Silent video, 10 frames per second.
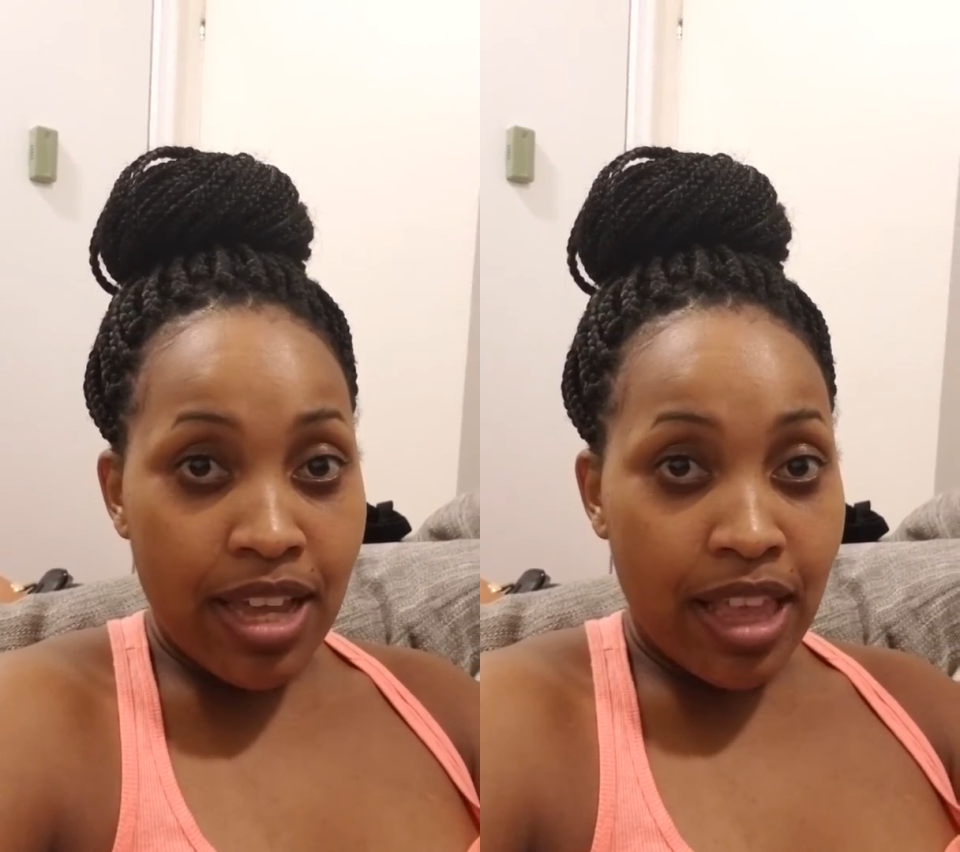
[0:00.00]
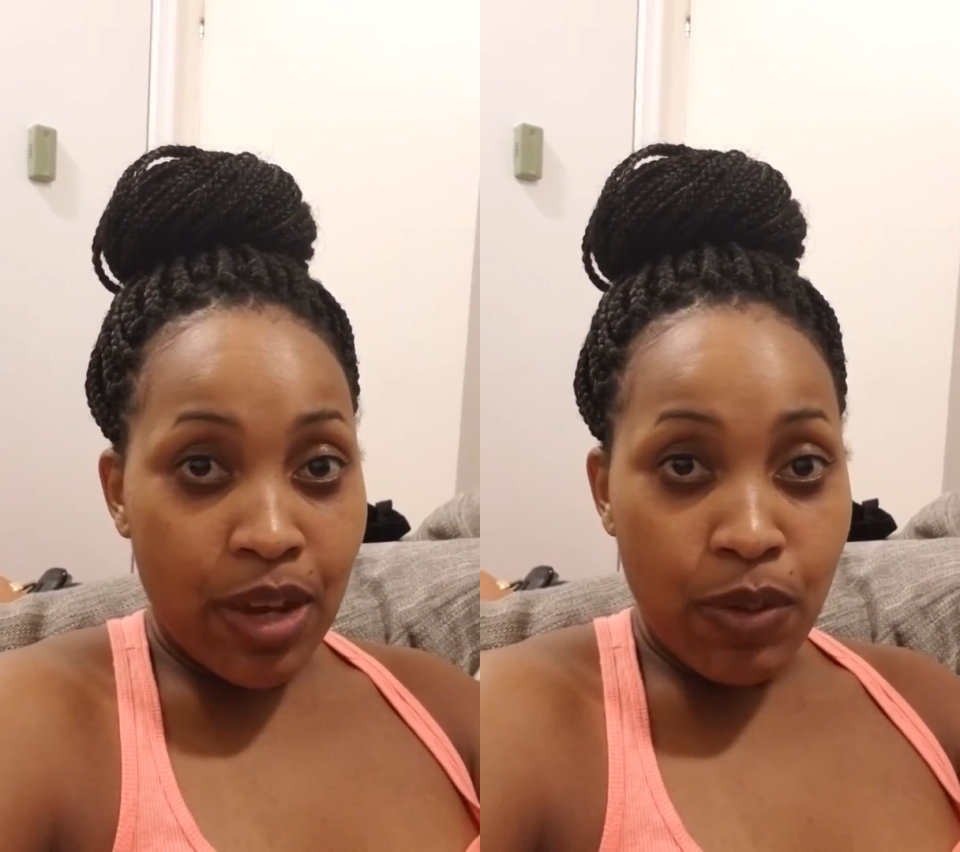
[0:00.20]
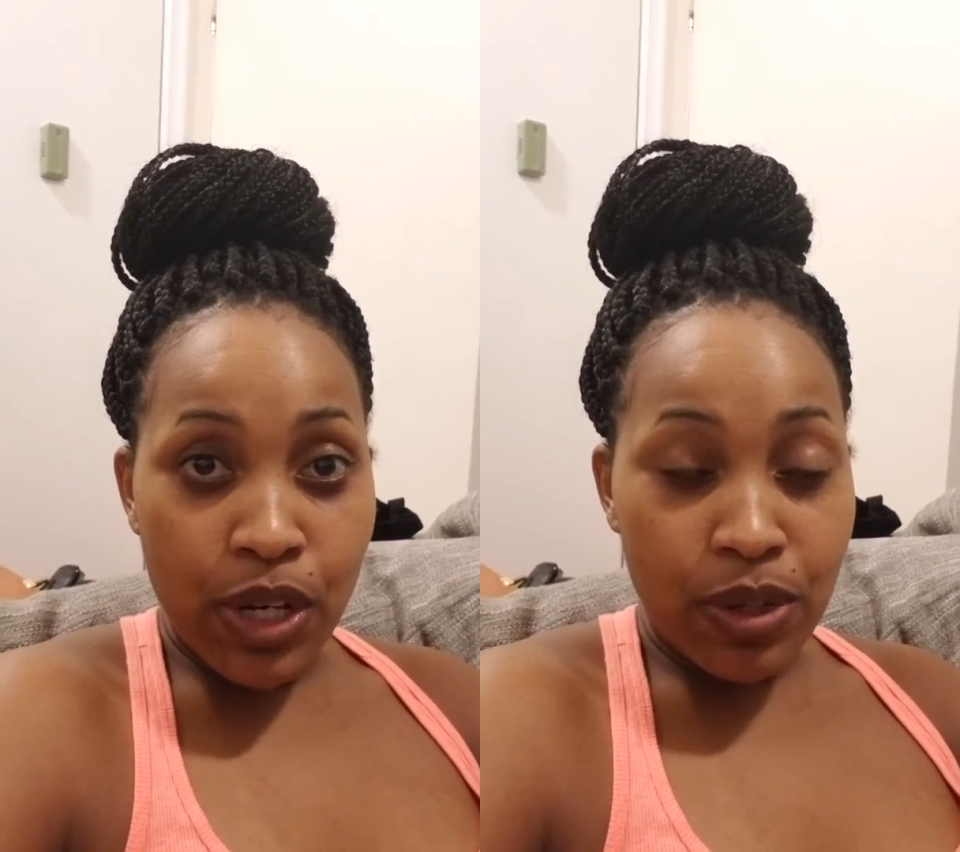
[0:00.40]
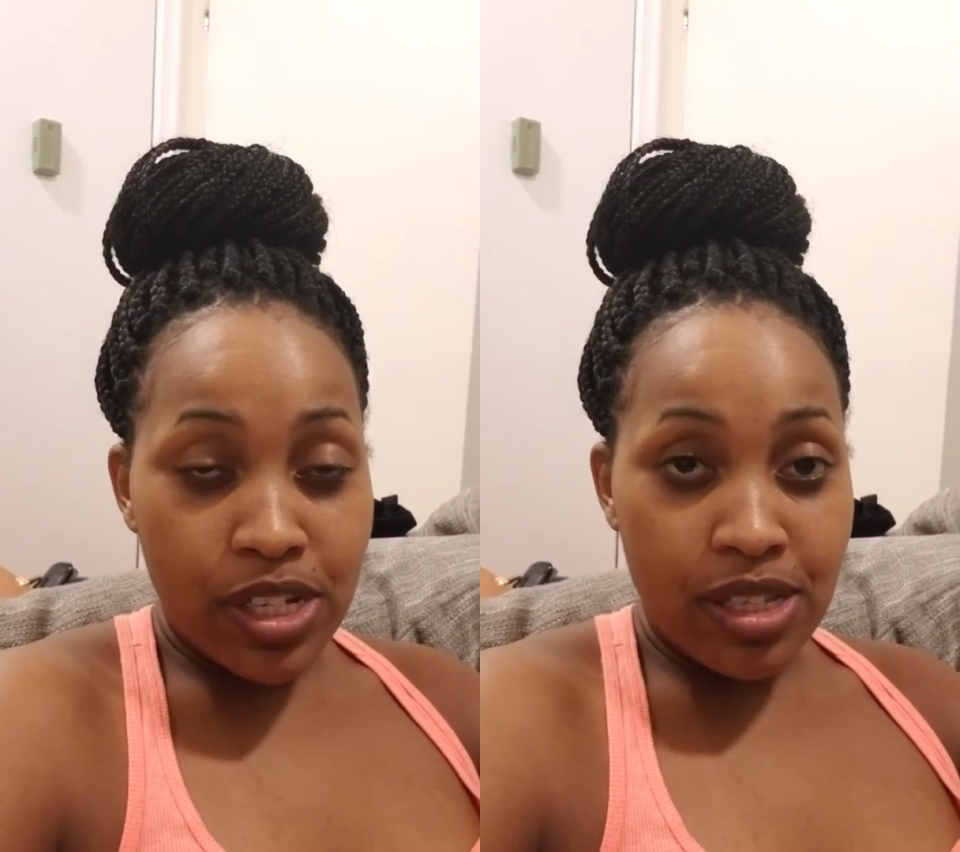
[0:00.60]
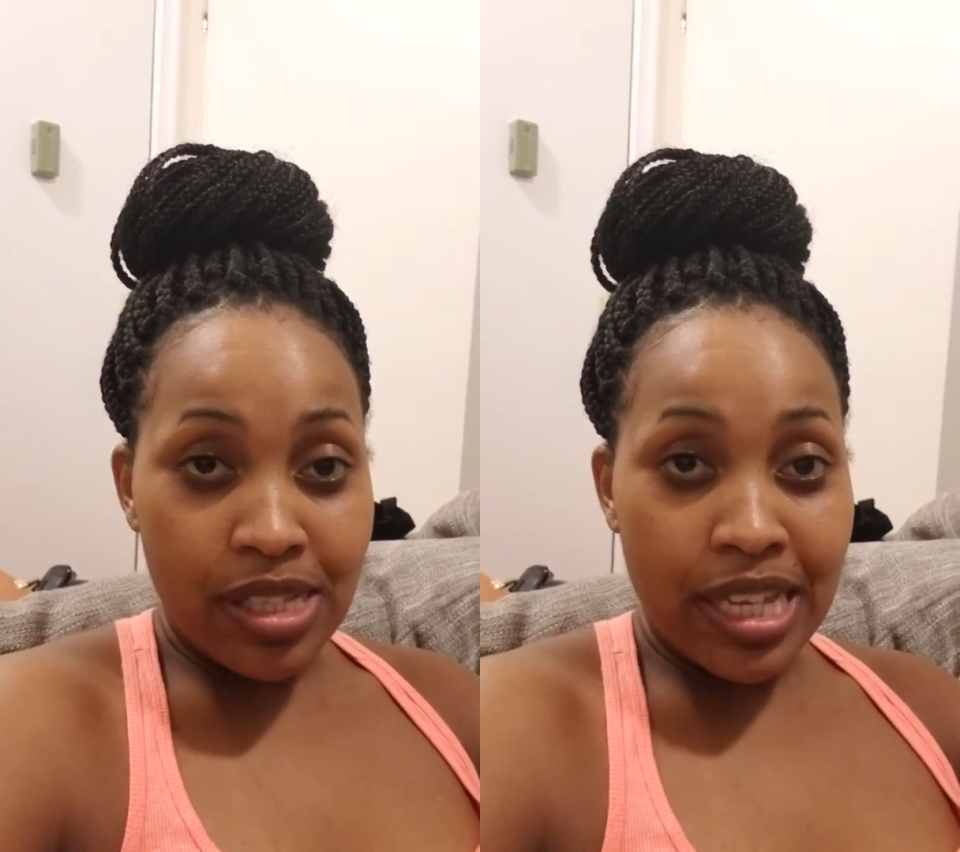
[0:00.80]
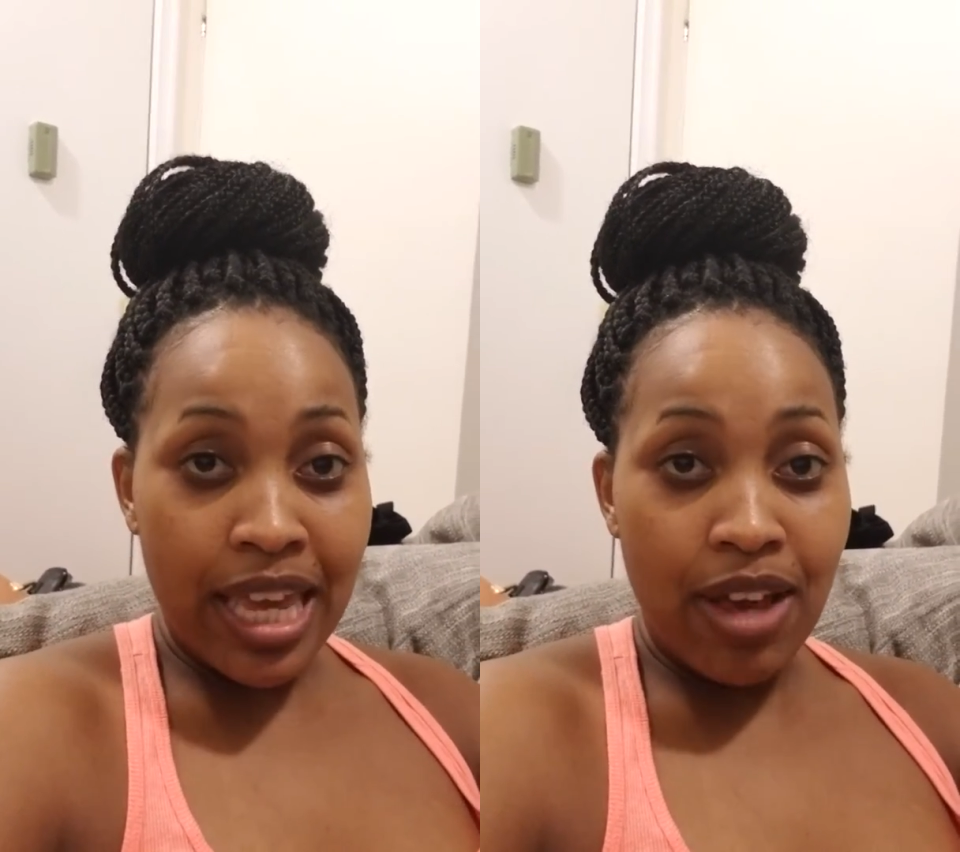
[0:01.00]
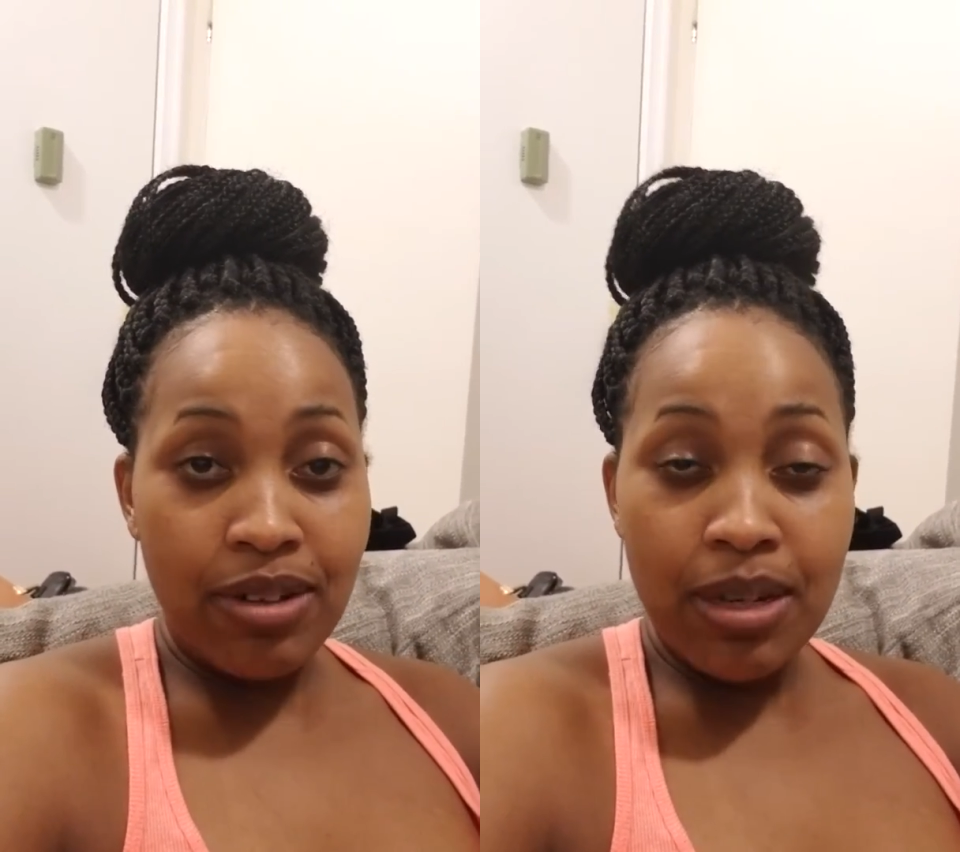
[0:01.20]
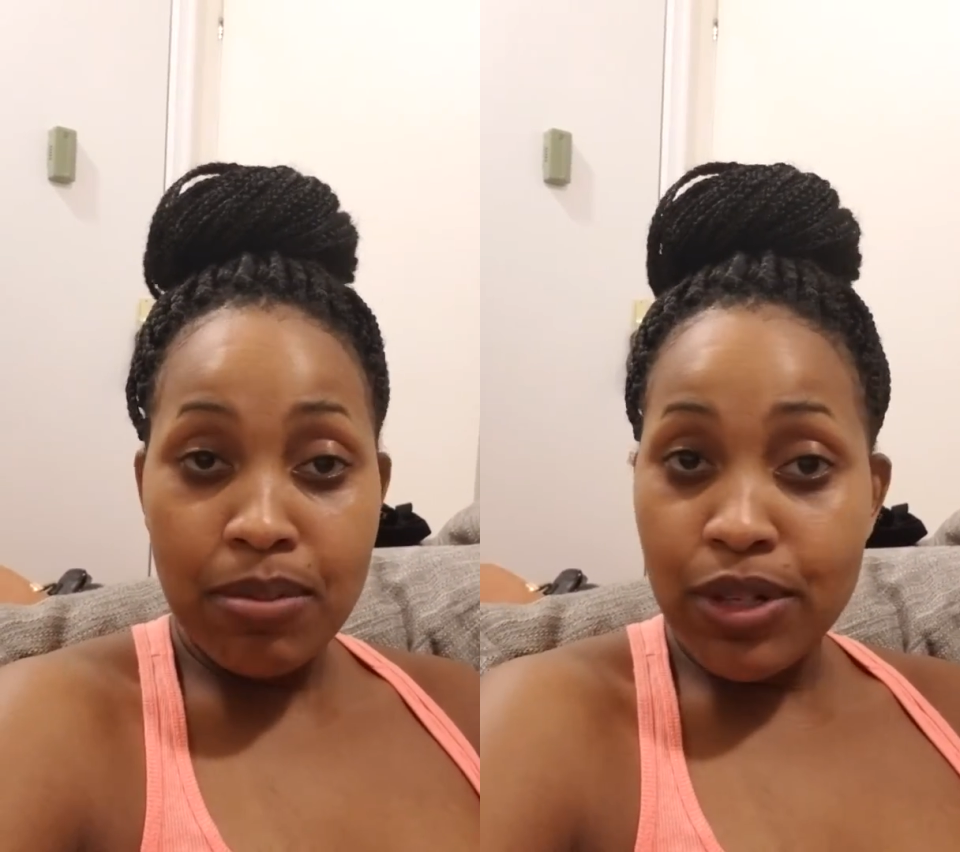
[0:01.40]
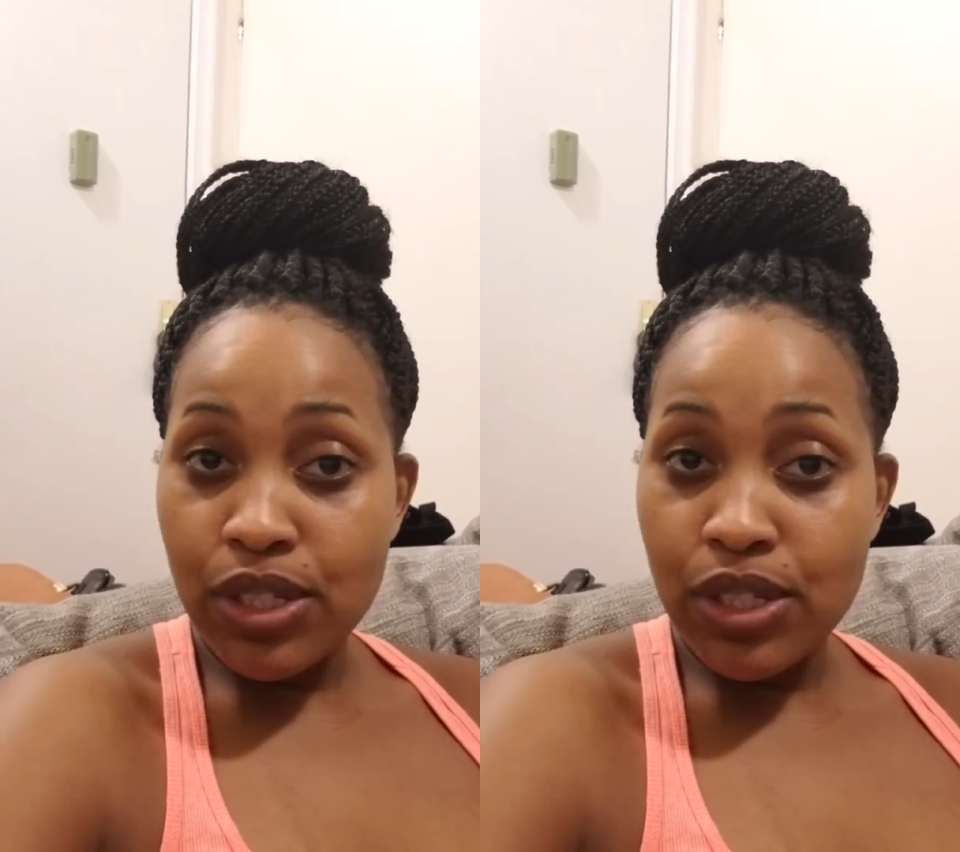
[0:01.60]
like, we know each other's account numbers,